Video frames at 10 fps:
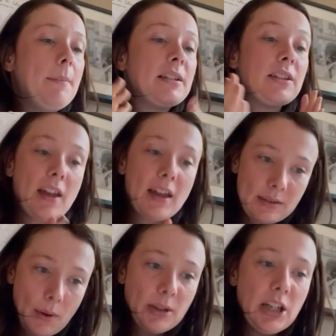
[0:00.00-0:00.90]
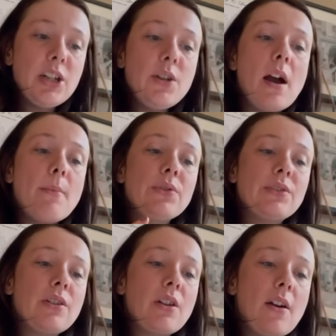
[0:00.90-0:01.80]
So that's what I'm going to do. I'm
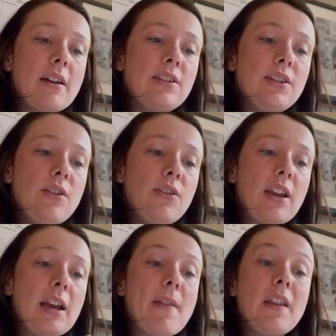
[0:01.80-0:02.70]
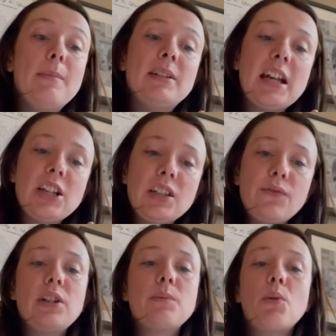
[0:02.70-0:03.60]
also going to think about the limitations
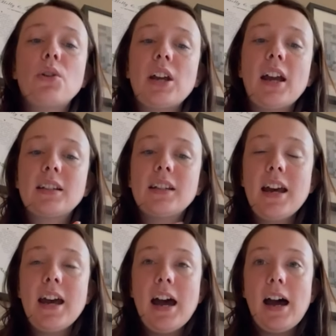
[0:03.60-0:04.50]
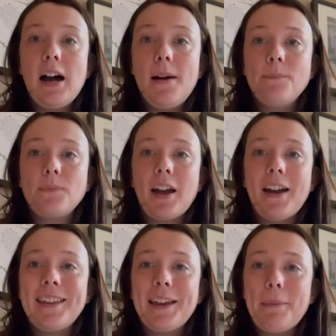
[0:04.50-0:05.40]
for each project. And
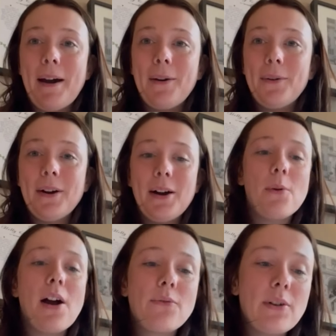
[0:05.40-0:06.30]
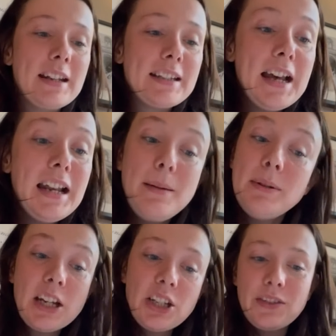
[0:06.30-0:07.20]
think about what I've written is
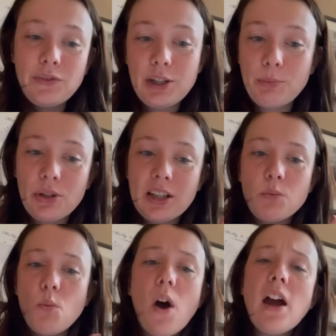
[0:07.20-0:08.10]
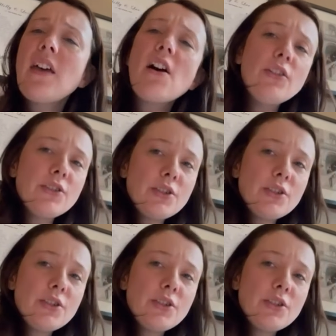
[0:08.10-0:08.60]
limitations for each project and why they aren't